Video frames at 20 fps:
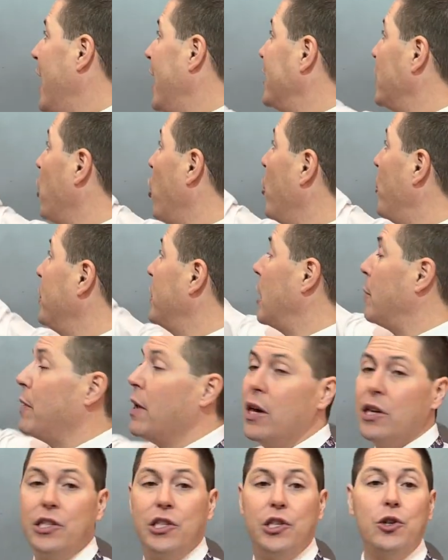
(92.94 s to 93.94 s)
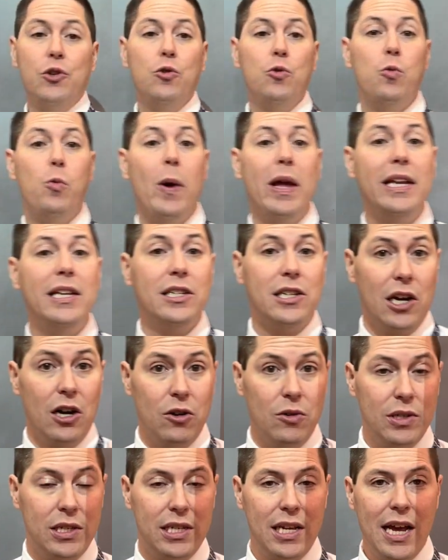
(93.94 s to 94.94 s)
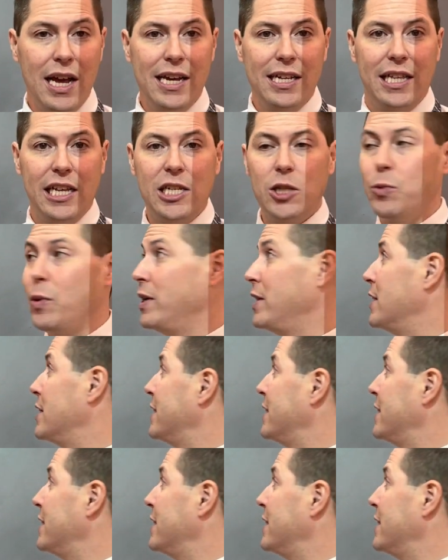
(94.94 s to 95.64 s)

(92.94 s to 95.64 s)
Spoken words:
and they open up 2 windows. This way the